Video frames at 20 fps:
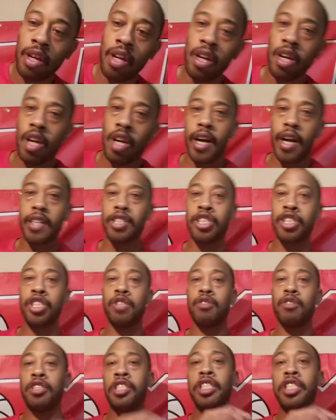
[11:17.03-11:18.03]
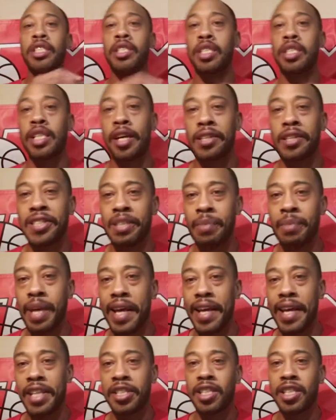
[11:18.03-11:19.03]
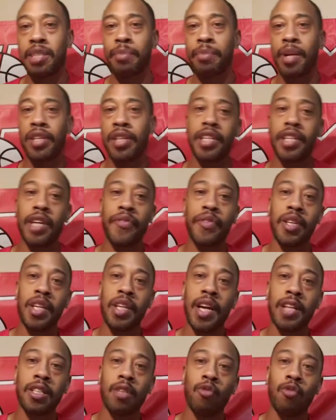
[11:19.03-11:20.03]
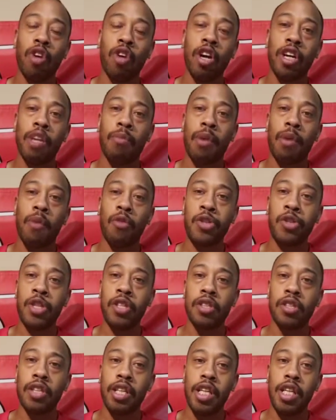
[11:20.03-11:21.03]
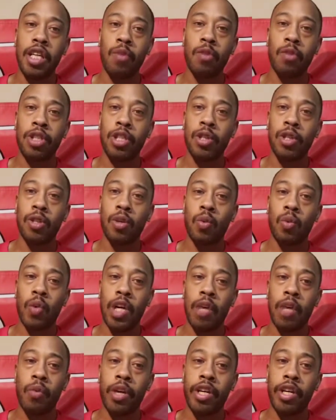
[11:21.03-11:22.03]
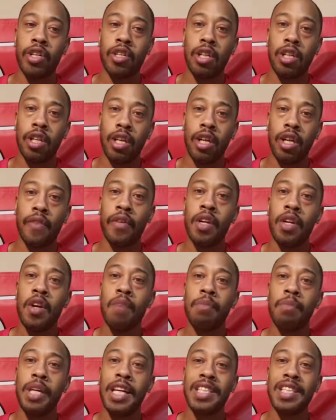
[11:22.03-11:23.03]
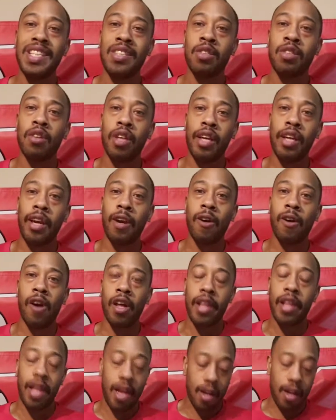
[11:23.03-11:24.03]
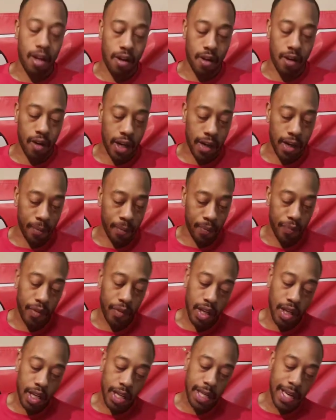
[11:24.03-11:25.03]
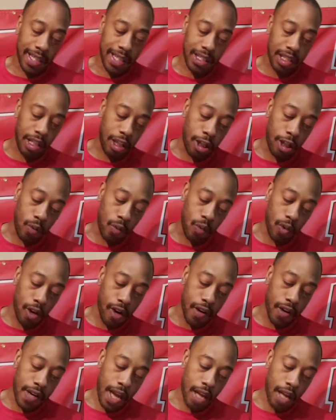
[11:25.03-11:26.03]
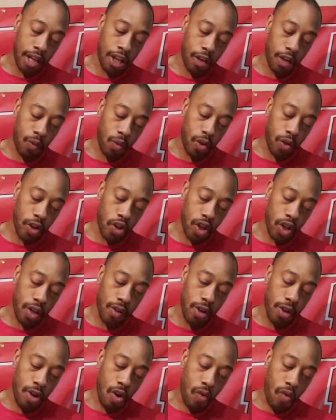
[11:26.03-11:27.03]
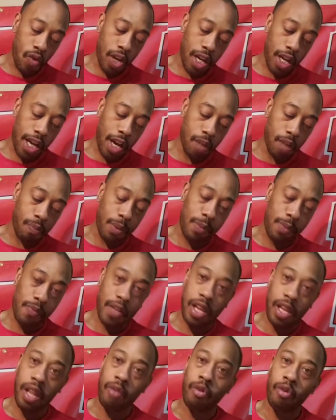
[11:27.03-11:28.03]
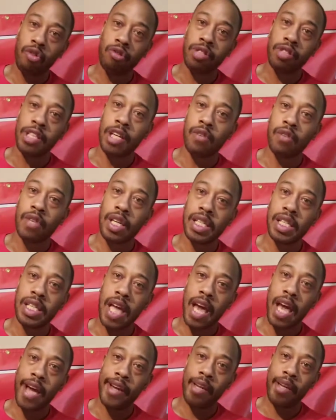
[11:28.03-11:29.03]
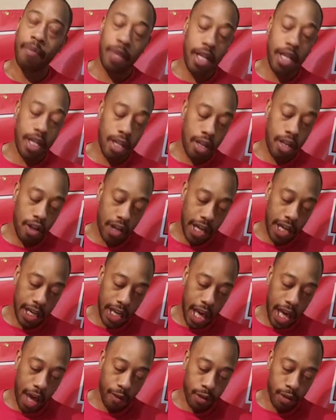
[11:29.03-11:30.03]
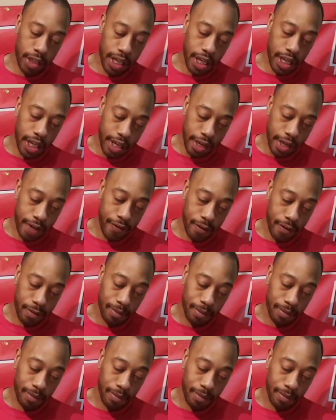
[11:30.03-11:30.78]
Yeshua, Jesus tells us to be anxious about nothing, not to worry about what you're going to eat, what you're going to wear, where you're going to live, because he's taking care of all that, all right? And that's a good word, and that good word can help anyone who's dealing with anxiety, man, to know that God will take care of them.